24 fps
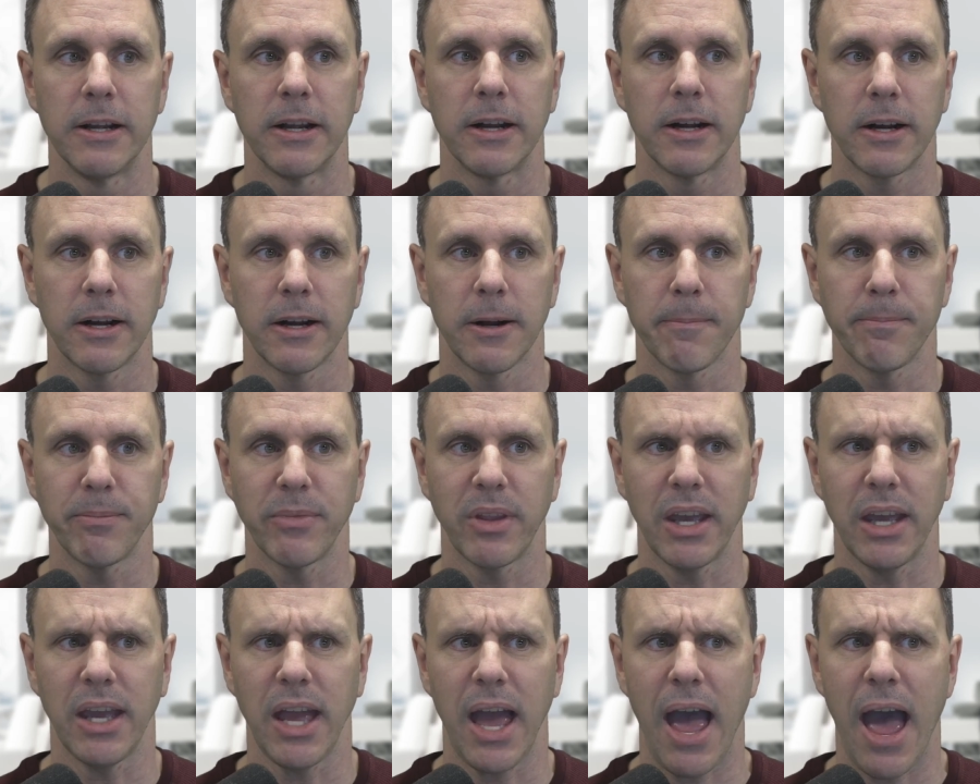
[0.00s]

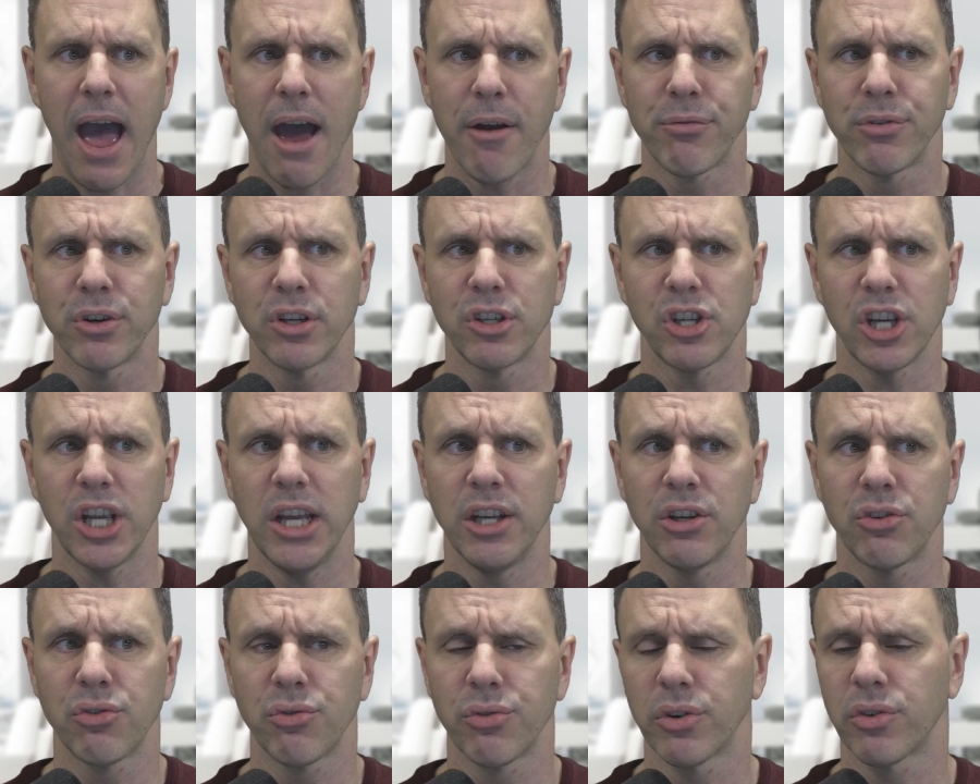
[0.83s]
The average
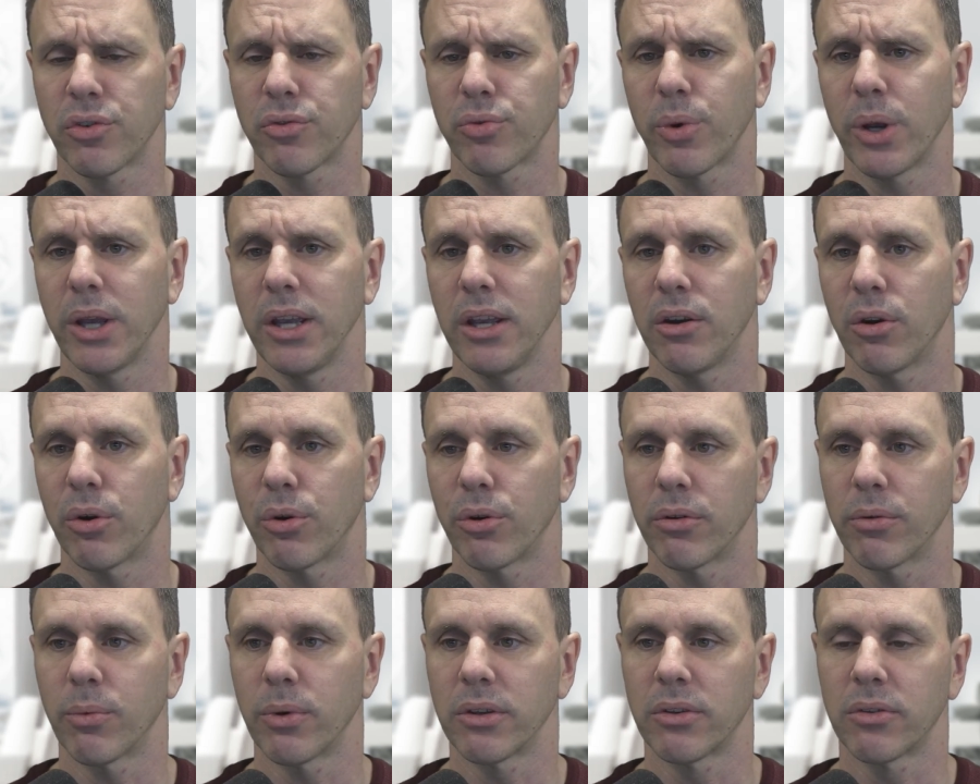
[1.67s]
interest rate,
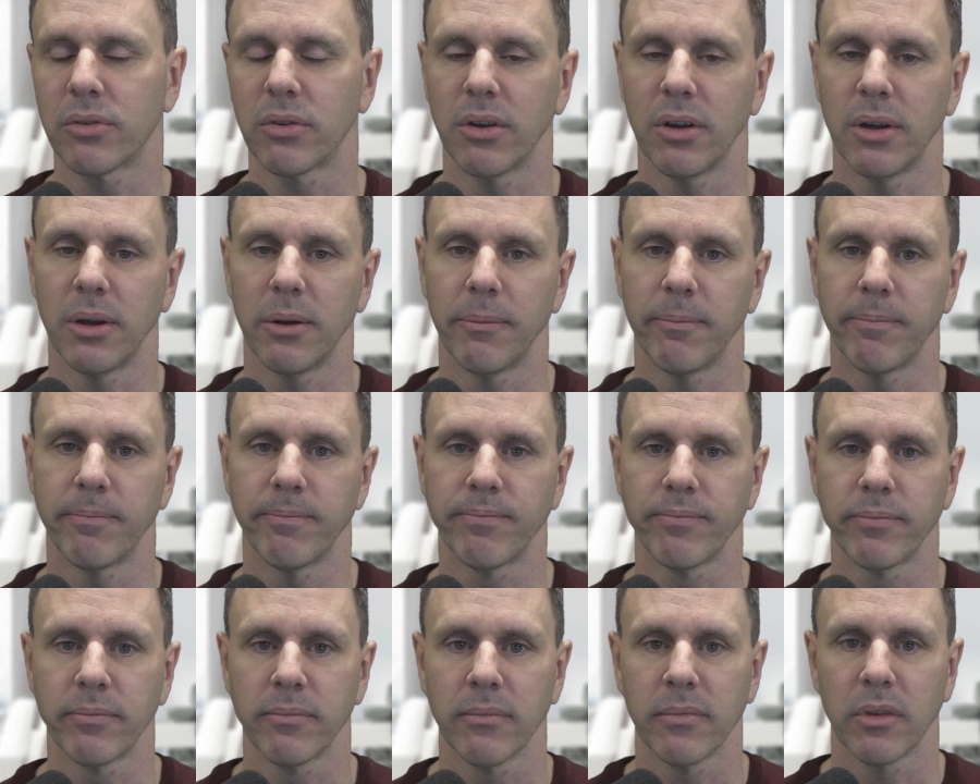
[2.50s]
or what's
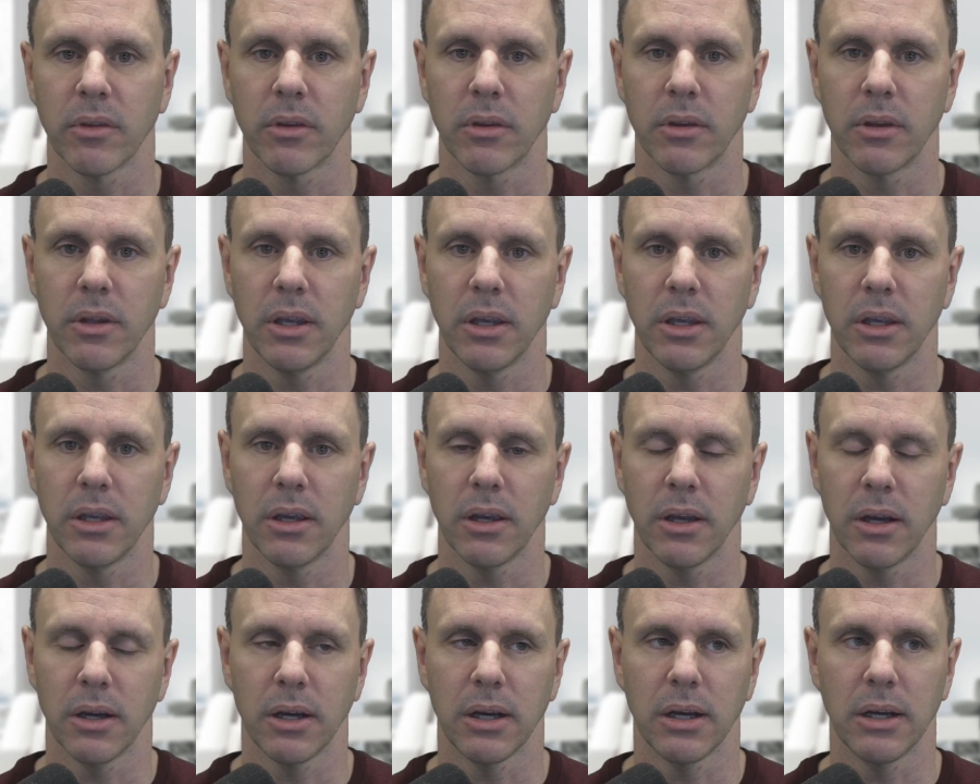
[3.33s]

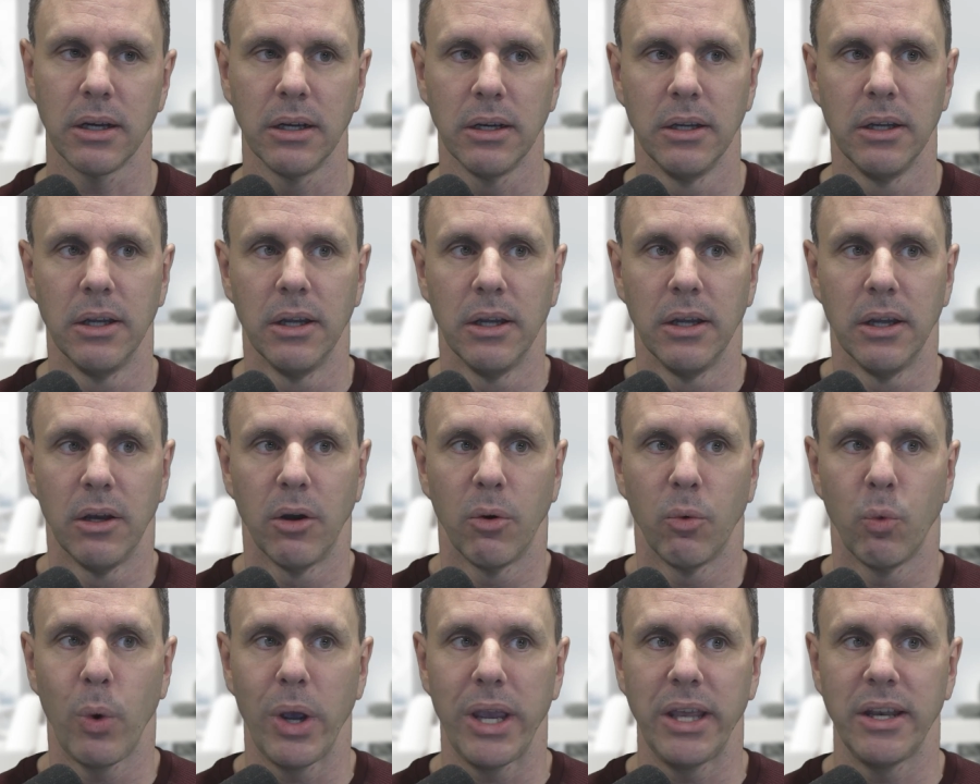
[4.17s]
the
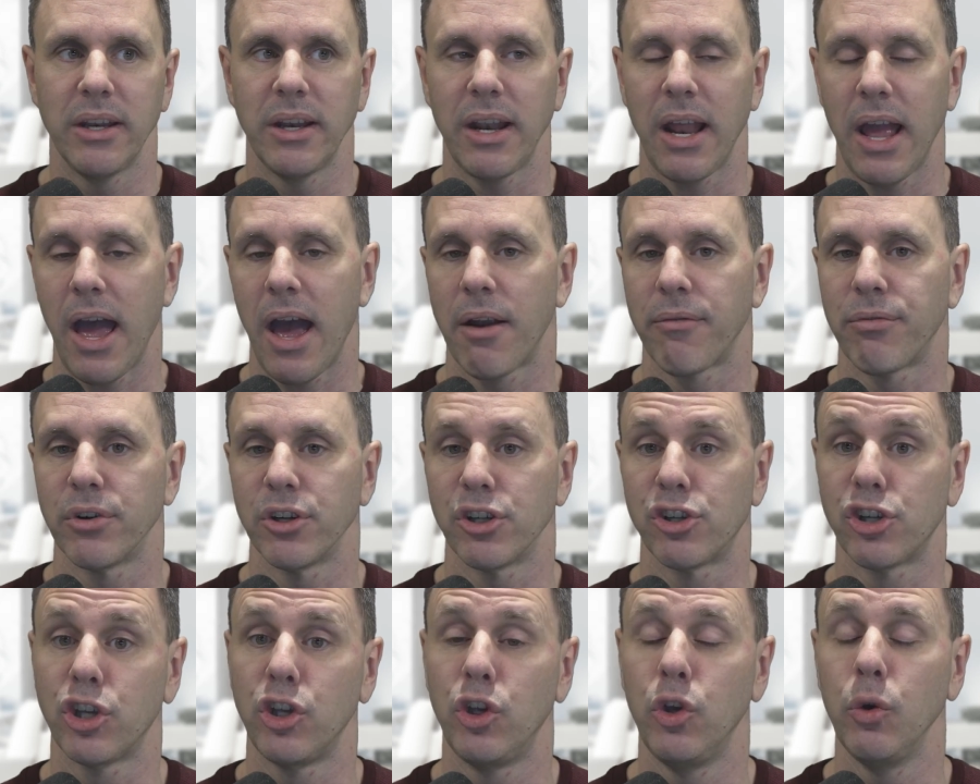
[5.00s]
weighted
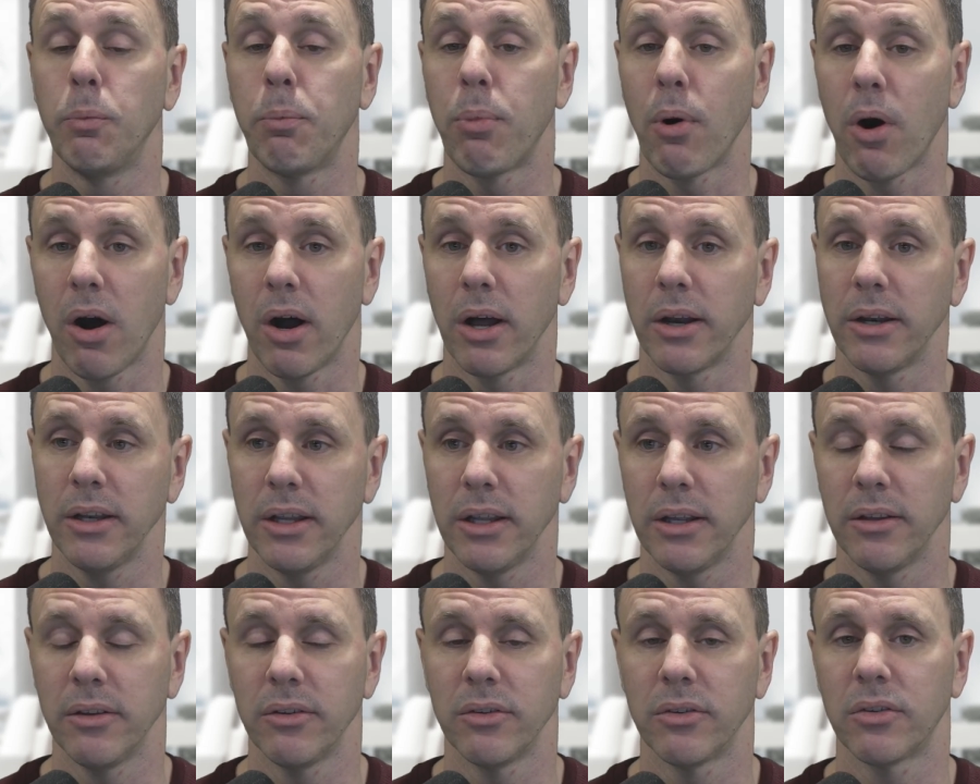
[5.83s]
average coupon
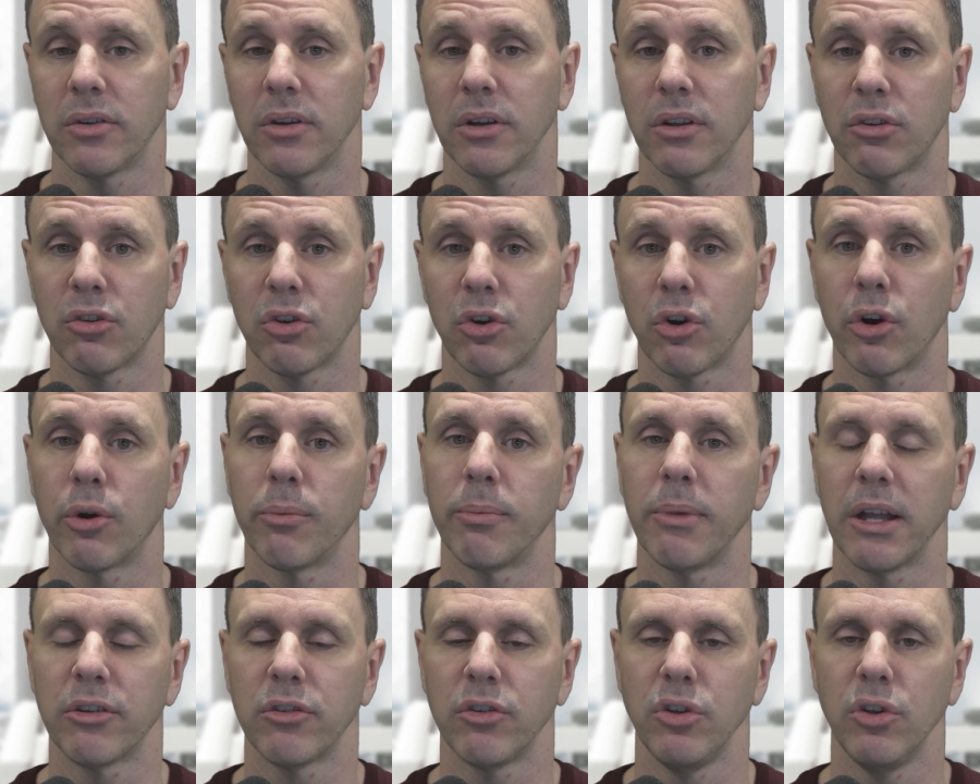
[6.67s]
is a term
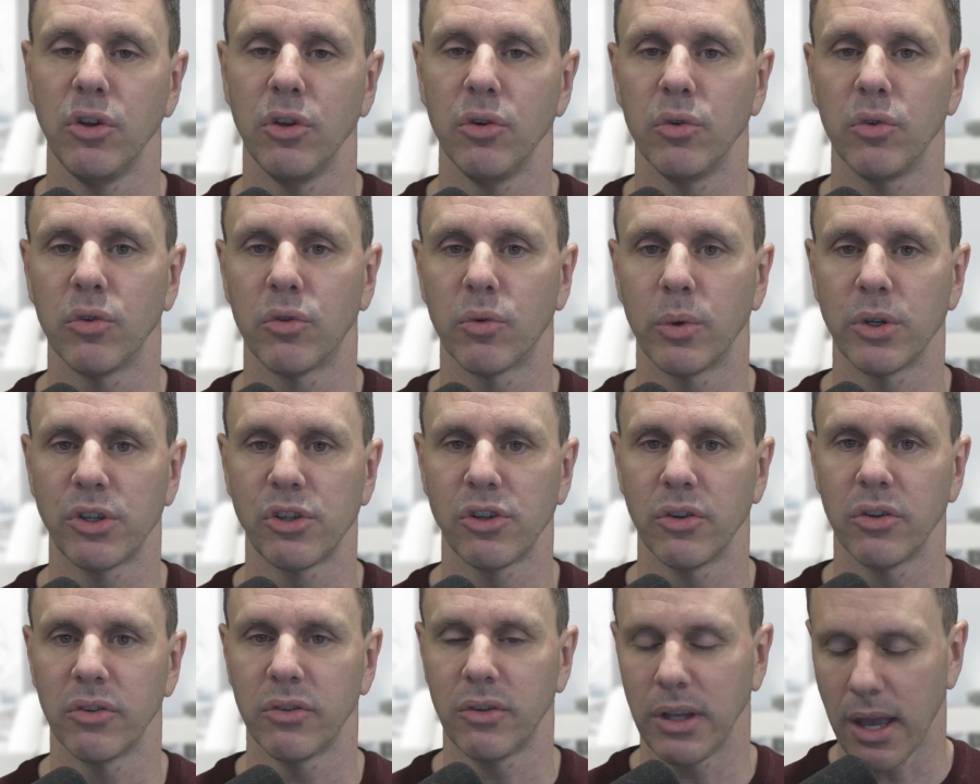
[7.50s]
that's used, which
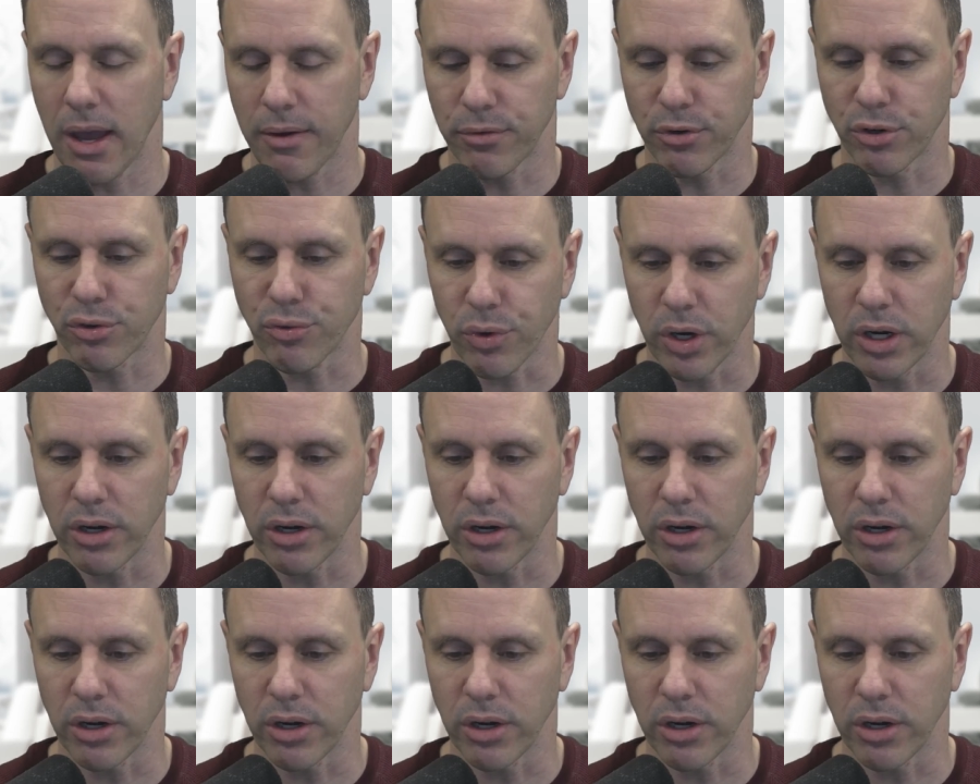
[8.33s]
is the average rate